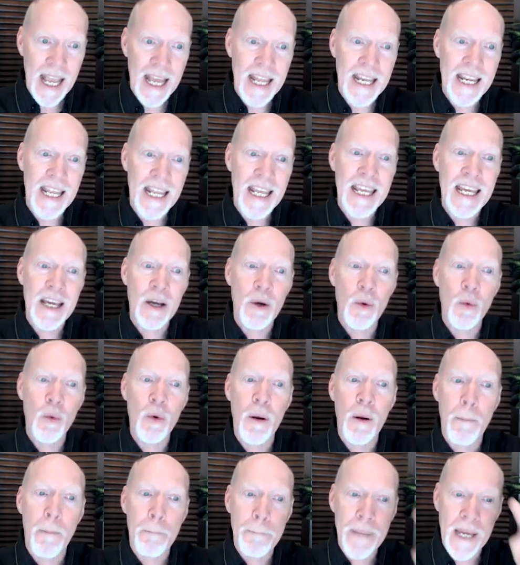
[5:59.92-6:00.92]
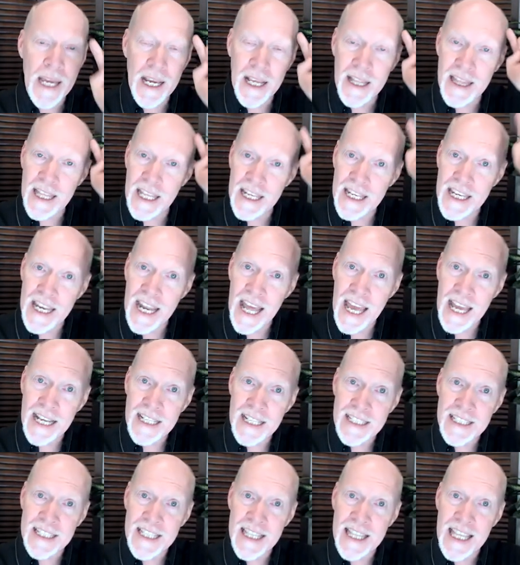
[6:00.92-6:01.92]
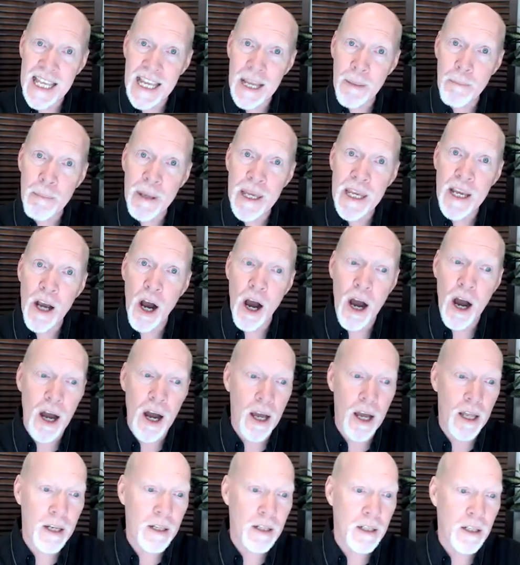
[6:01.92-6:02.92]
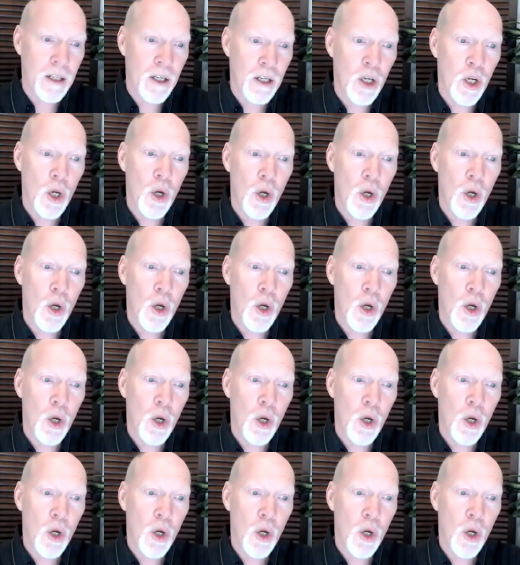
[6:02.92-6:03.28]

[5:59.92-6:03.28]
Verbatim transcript: and it will pick the next thing beyond,